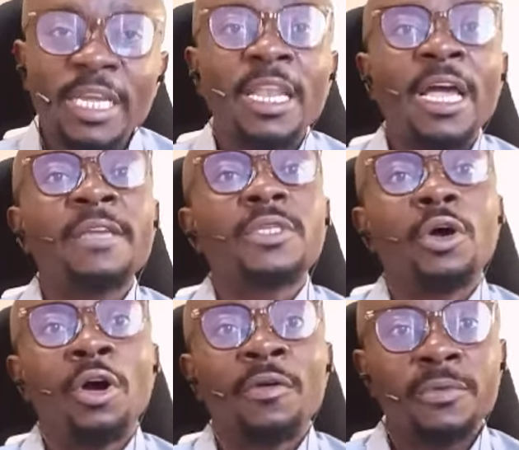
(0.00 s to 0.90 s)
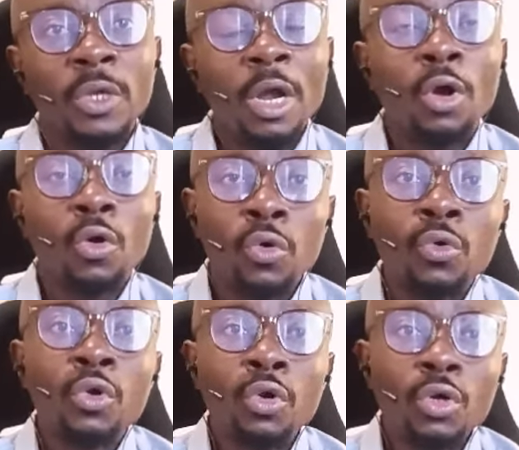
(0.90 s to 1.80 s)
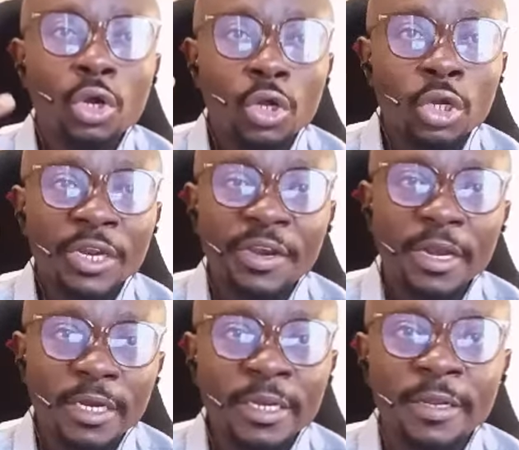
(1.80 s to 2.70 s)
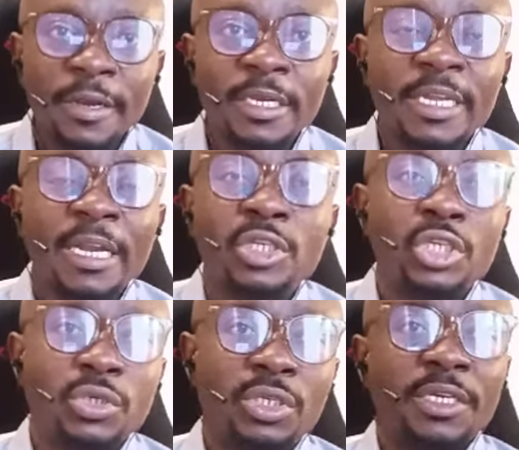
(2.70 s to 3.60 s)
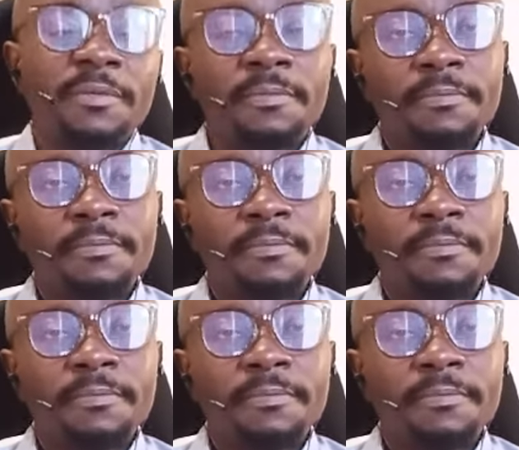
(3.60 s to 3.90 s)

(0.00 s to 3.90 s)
the lives of your own great, great grandchildren.